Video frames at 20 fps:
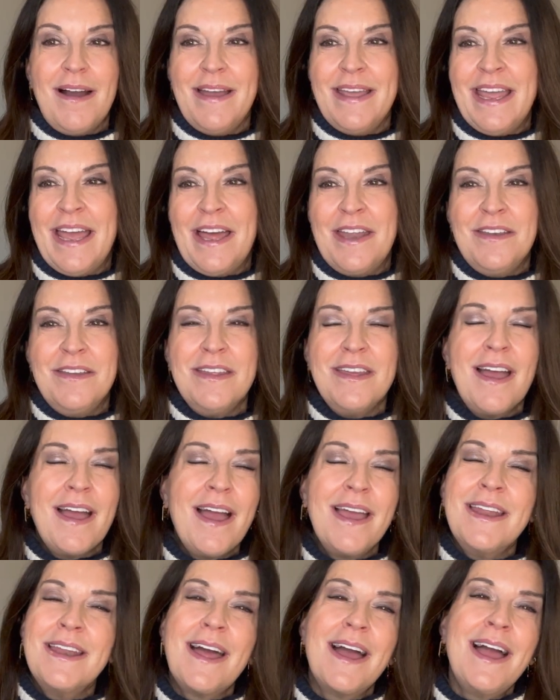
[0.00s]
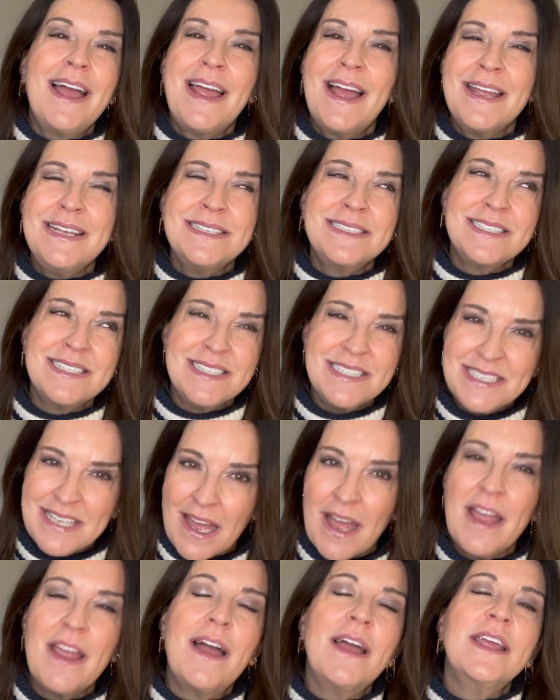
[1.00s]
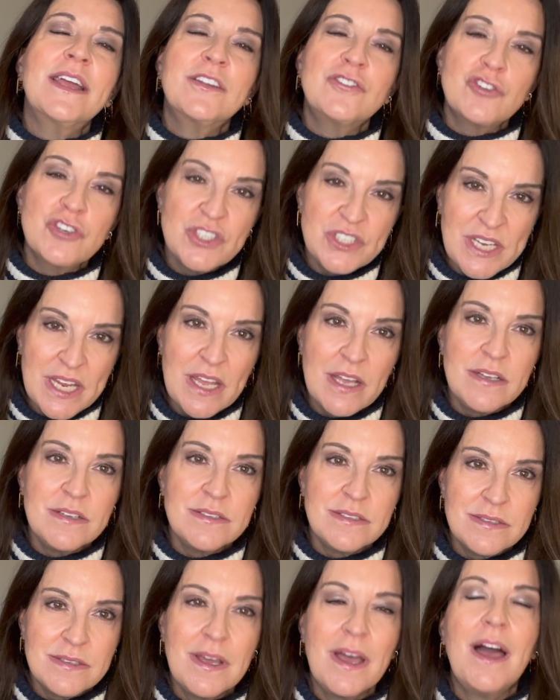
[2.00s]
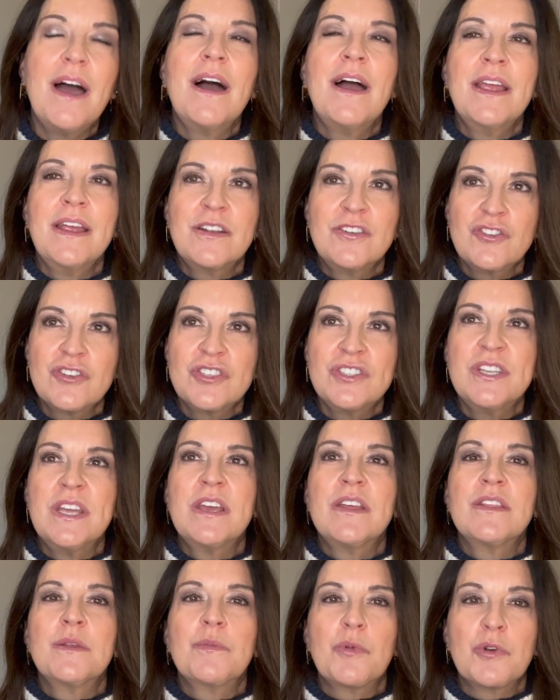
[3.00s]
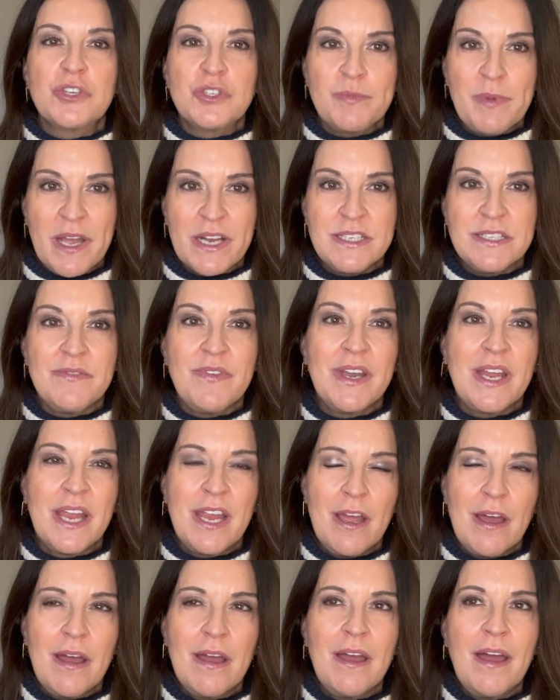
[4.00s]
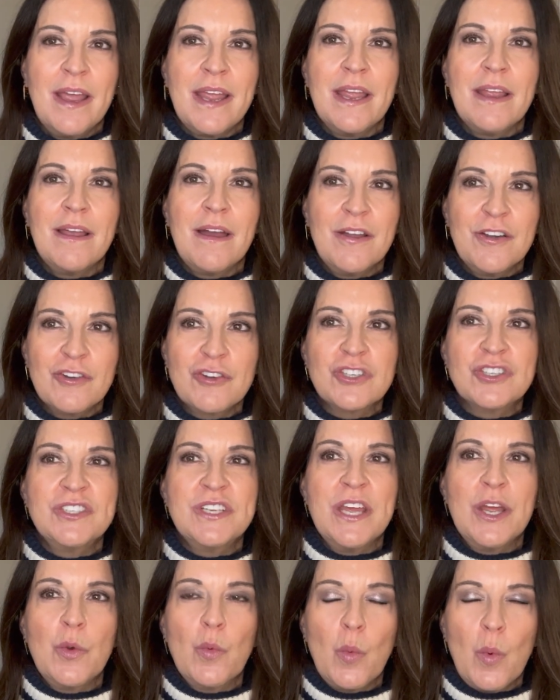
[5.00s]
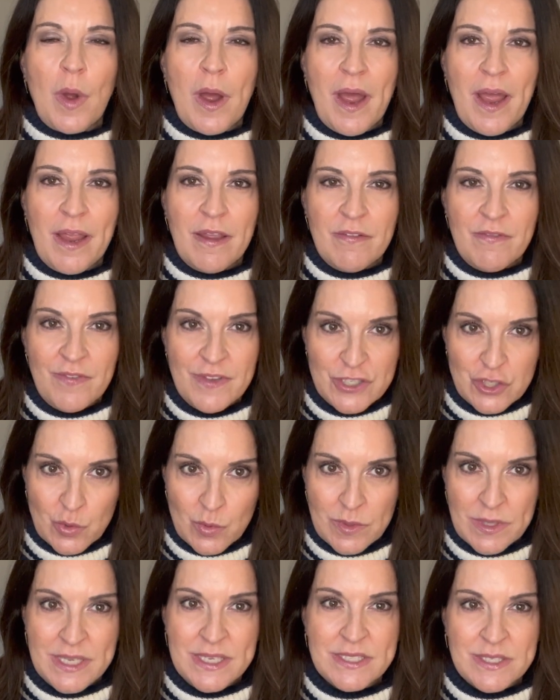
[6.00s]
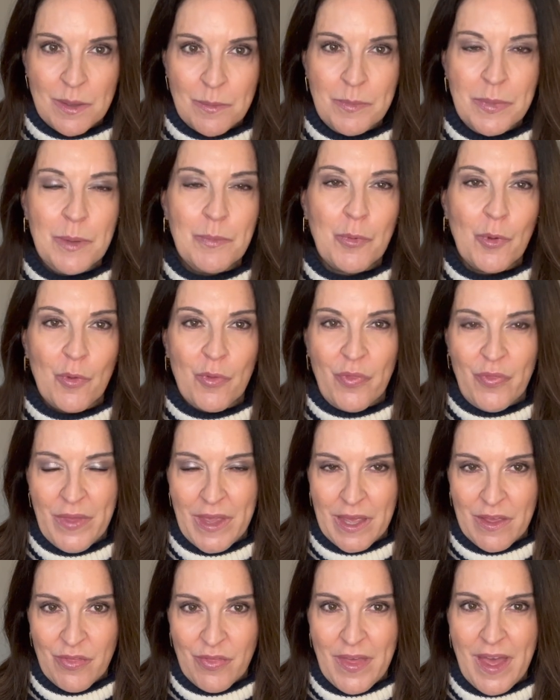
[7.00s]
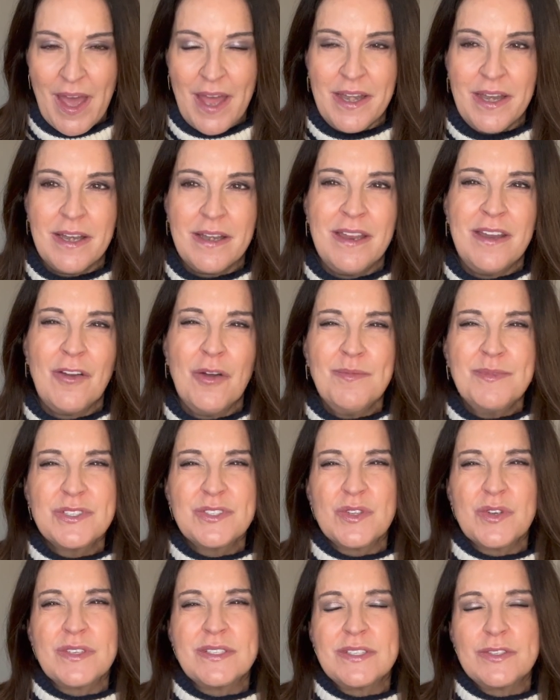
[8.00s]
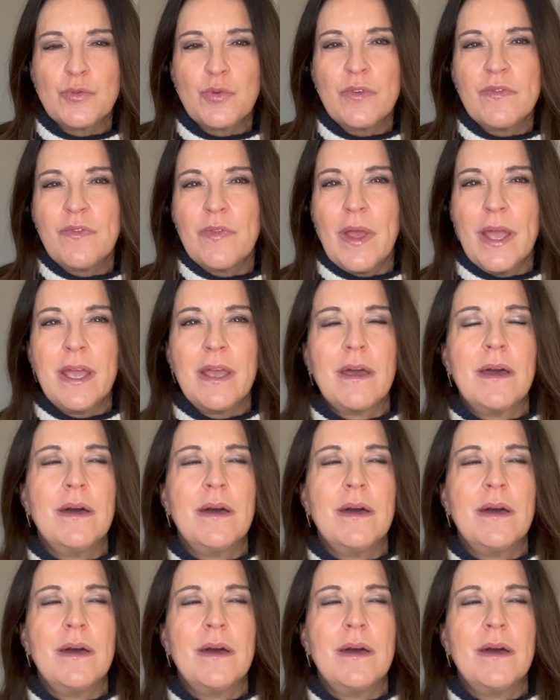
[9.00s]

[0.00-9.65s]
and I understand. I understand the perspective, and I understand why visually some people think that. It almost looks sort of like